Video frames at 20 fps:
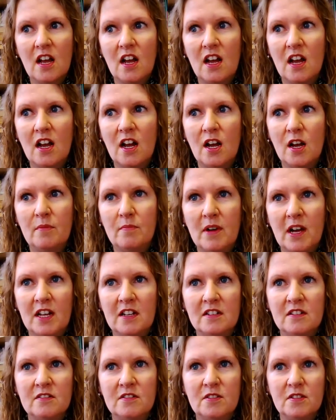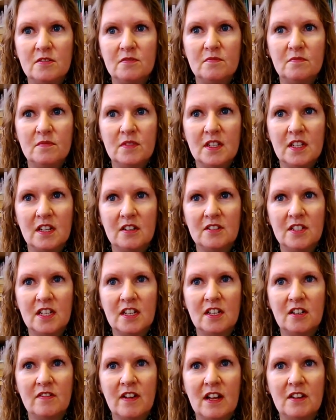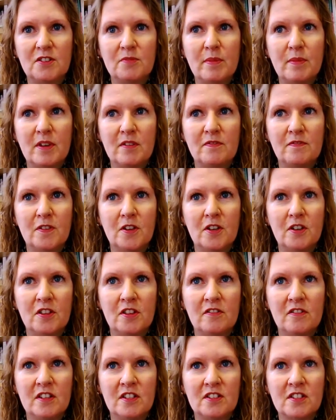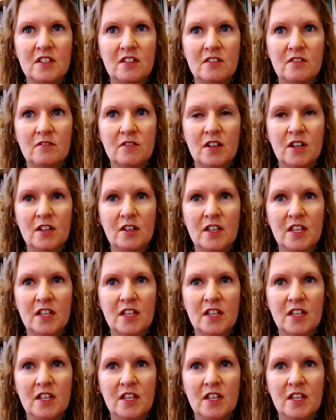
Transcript: And you know, digging around a bit further into